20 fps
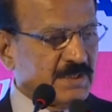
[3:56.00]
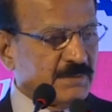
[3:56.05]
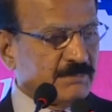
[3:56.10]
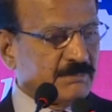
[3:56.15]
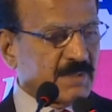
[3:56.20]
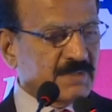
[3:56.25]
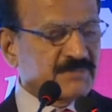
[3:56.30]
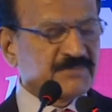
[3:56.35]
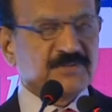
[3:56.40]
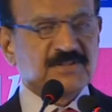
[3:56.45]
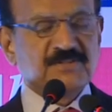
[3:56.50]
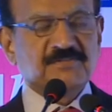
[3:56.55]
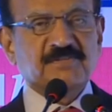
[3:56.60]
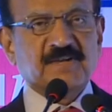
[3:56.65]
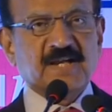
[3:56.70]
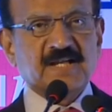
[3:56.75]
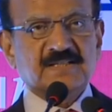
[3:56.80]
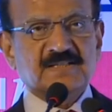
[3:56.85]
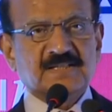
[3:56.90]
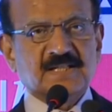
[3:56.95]
But for the
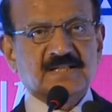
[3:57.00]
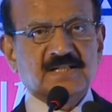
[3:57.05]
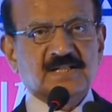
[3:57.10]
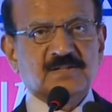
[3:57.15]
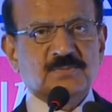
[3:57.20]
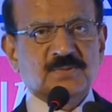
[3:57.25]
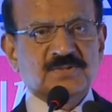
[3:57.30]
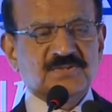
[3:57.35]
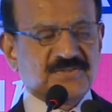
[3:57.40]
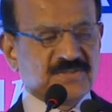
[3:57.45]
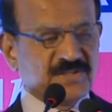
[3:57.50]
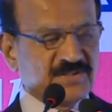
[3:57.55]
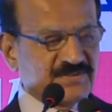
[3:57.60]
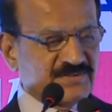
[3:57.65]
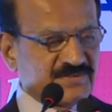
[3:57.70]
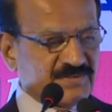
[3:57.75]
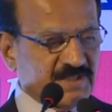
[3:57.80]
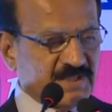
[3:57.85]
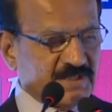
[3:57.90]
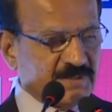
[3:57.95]
fact that it was
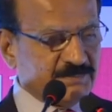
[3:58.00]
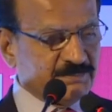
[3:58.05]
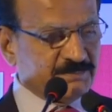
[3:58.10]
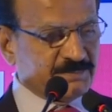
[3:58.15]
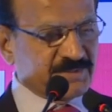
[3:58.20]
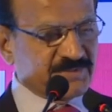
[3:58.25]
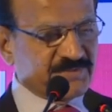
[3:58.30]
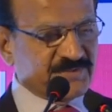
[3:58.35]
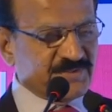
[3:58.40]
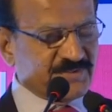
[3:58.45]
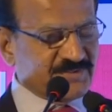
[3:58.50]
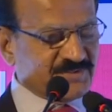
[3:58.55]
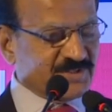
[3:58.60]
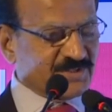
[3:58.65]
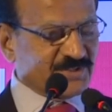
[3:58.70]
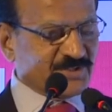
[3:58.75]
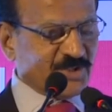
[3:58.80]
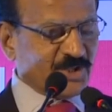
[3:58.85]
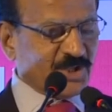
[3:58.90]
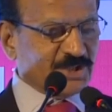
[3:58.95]
his
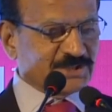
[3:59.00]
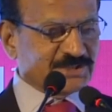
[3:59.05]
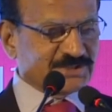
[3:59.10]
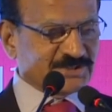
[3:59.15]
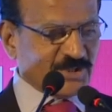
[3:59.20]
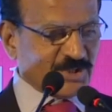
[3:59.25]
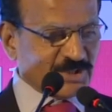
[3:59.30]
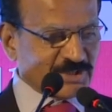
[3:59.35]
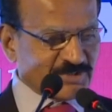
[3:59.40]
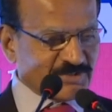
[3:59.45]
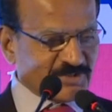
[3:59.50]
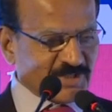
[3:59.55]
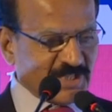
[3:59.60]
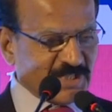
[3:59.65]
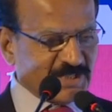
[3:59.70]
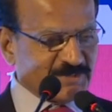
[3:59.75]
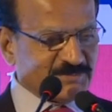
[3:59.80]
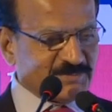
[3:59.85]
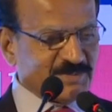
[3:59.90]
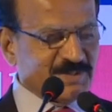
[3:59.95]
persistent calls all the
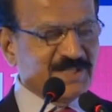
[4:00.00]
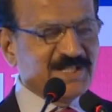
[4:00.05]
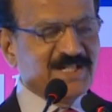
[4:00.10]
time,